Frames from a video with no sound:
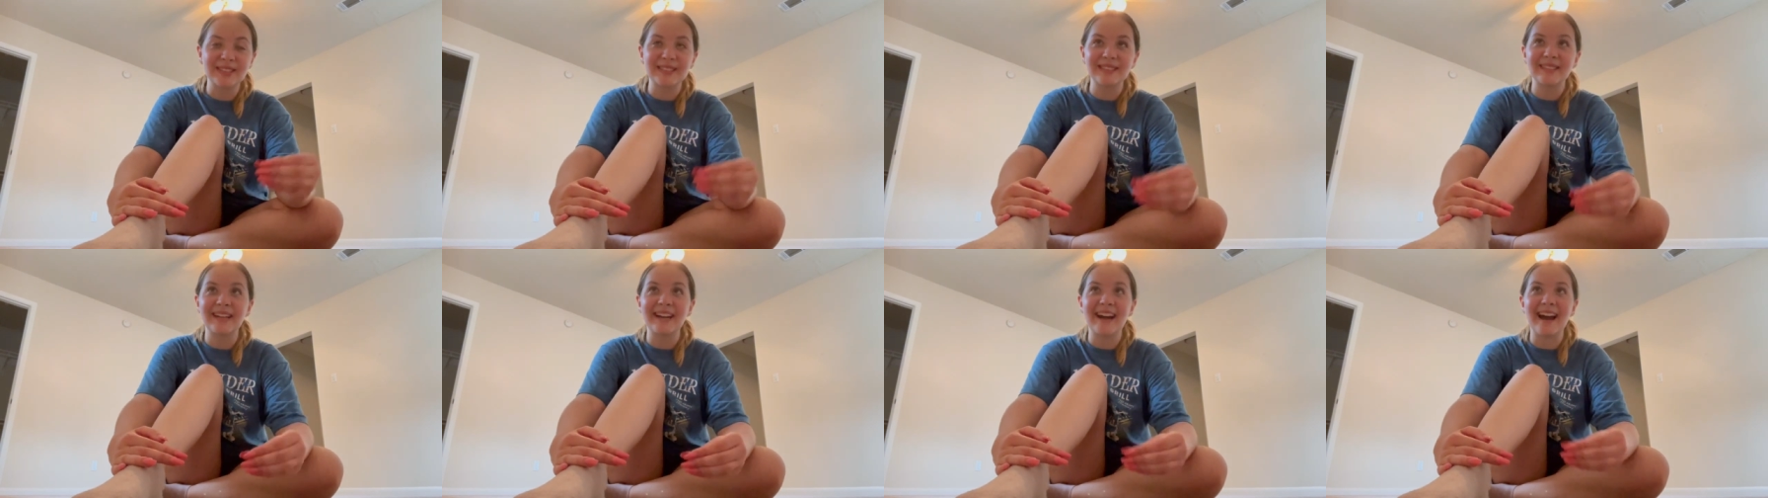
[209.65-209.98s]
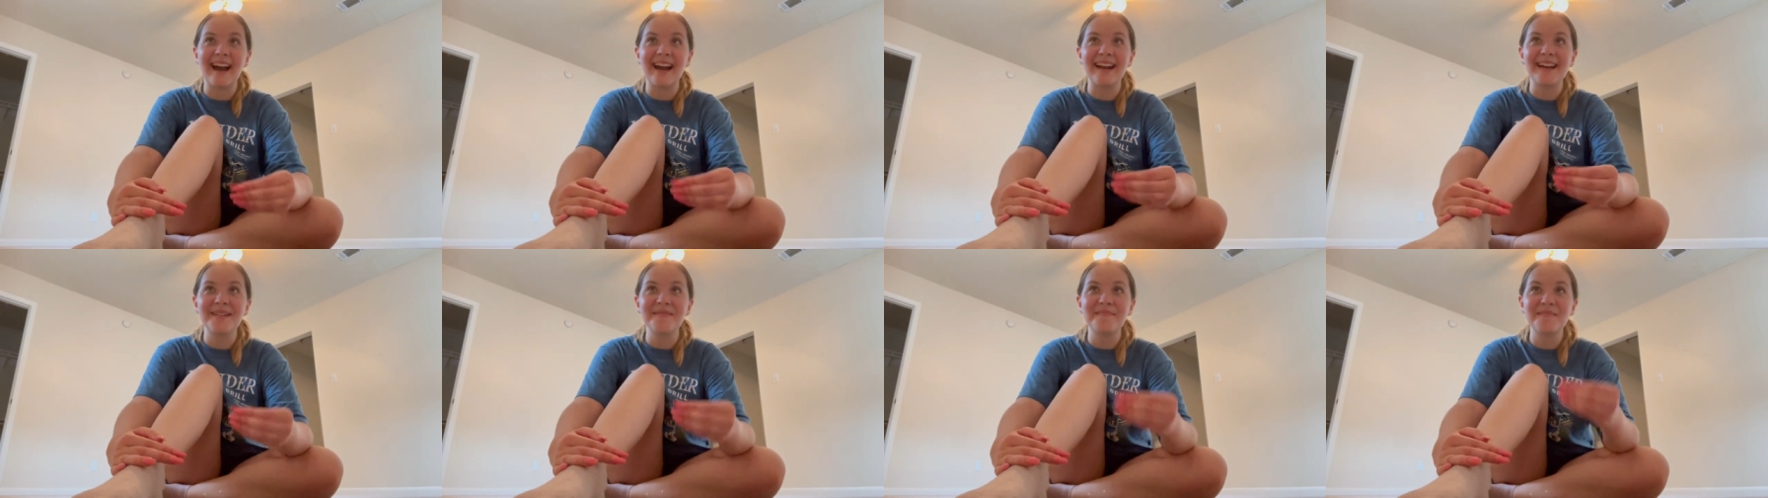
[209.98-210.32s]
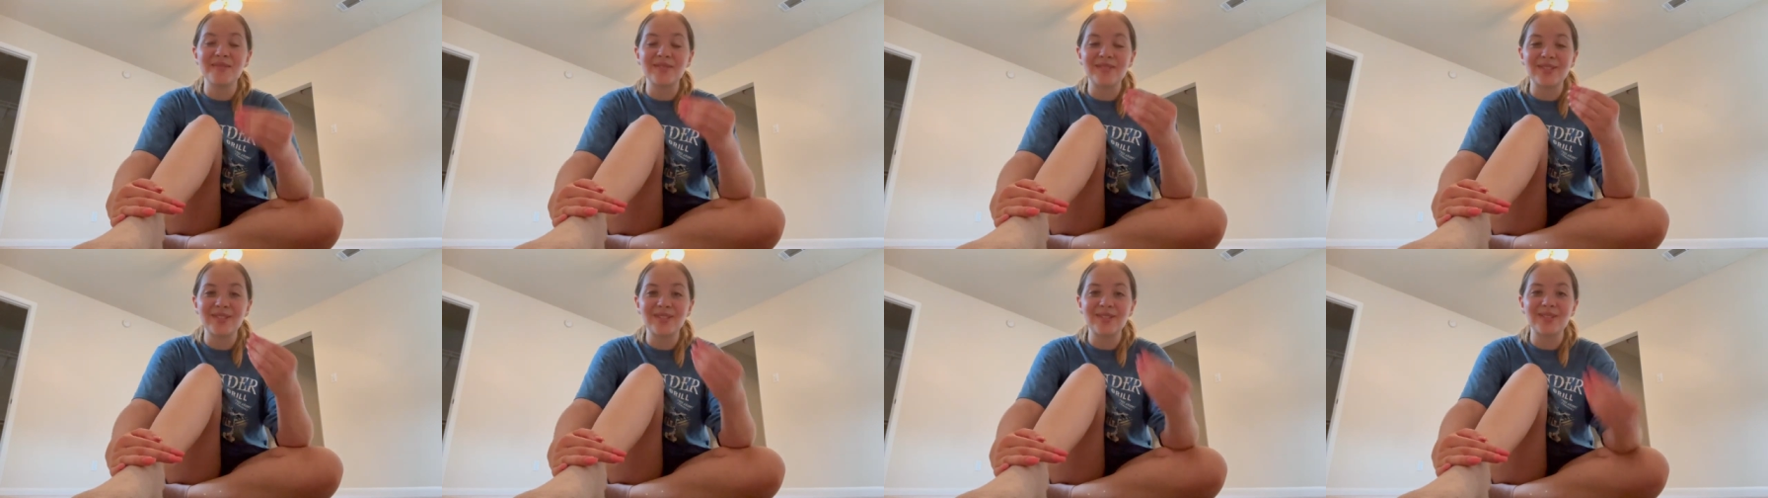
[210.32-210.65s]
Like, I
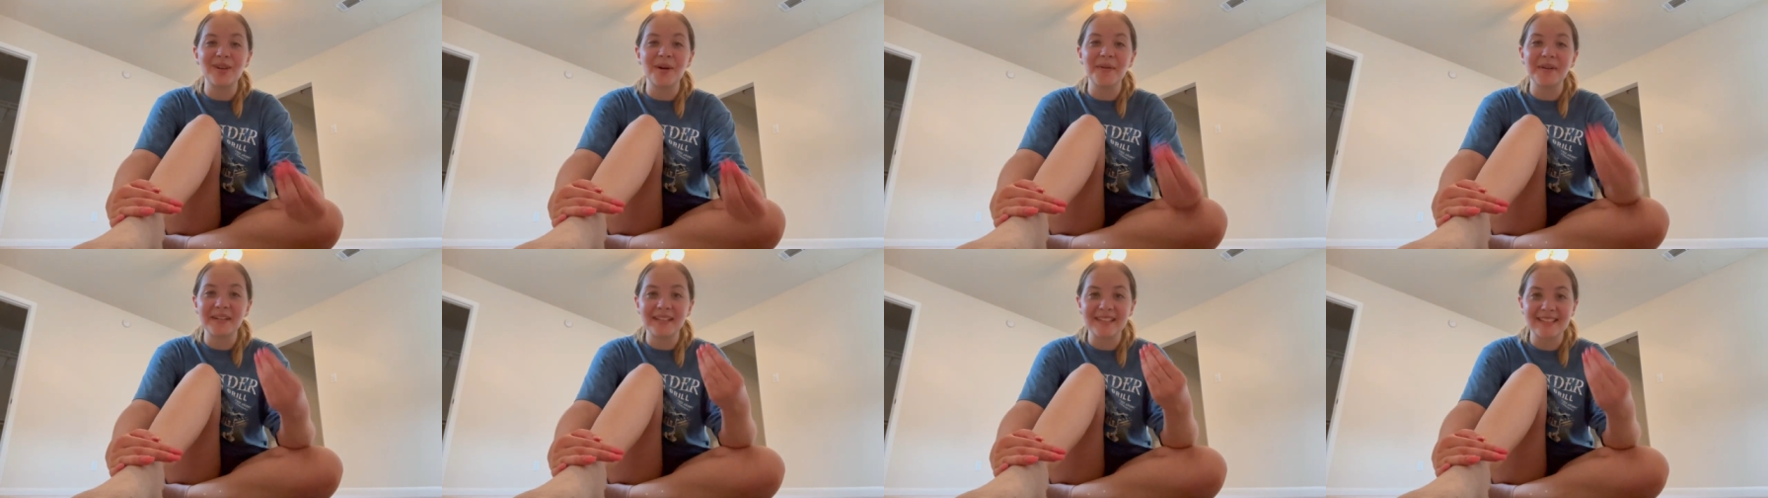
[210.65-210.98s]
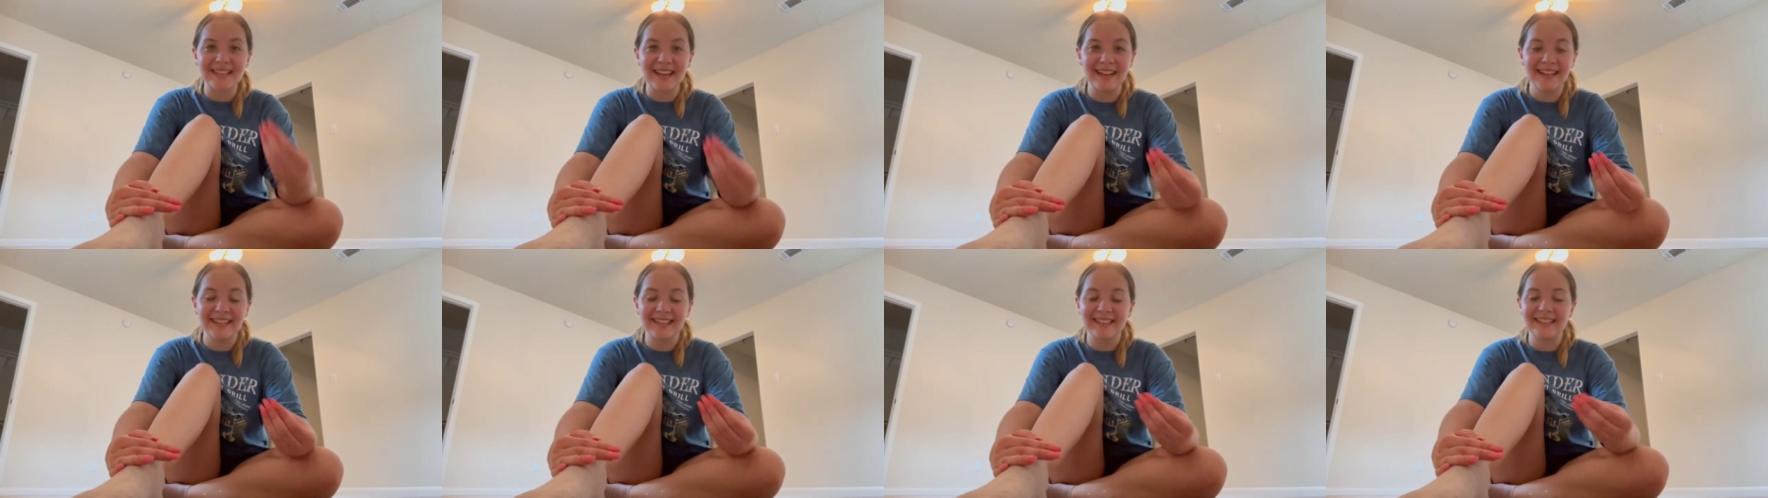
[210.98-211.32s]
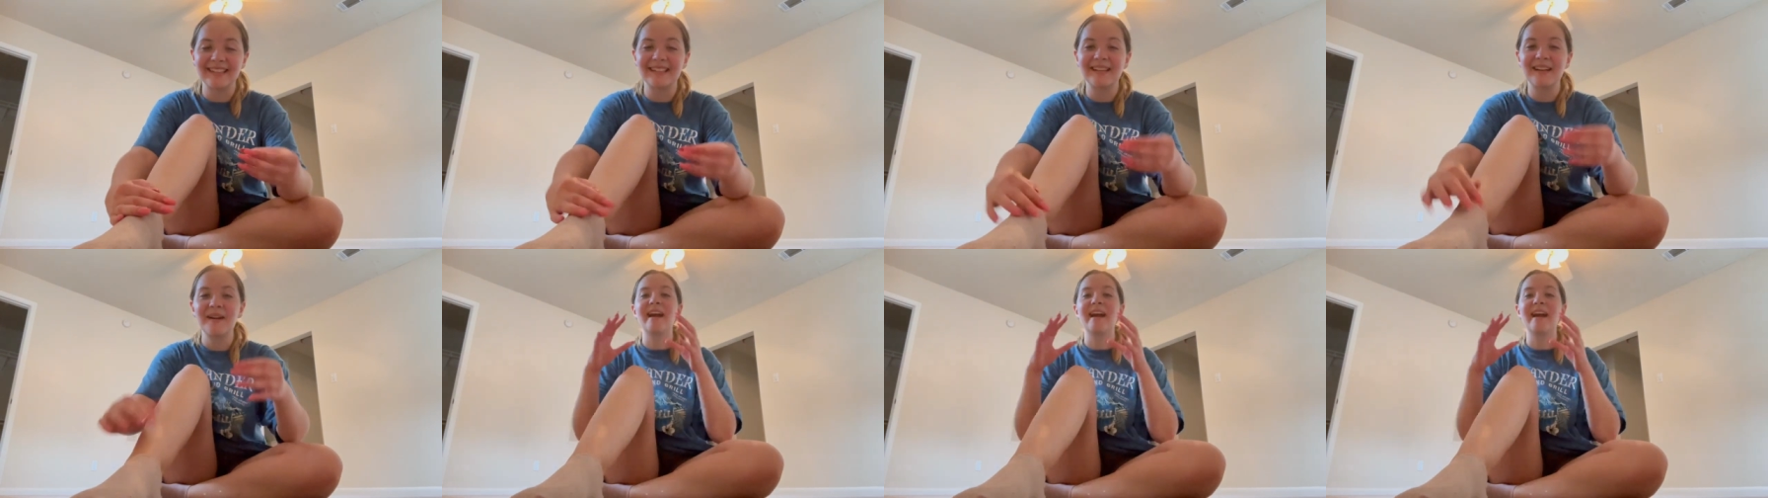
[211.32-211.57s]
am so excited.